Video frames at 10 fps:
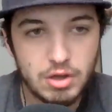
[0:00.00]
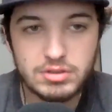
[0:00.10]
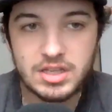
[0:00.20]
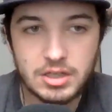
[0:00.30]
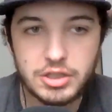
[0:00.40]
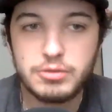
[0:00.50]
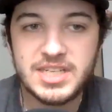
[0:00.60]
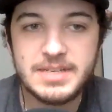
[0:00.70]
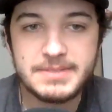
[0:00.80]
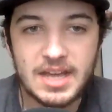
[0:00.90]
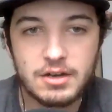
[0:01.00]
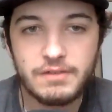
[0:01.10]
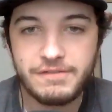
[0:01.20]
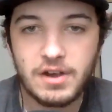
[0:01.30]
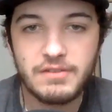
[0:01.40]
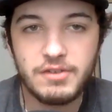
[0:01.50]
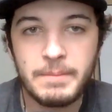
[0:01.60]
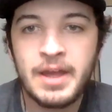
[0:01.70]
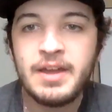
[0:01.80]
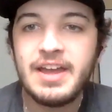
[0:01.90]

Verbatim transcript: Those are the two teams that are in front of them.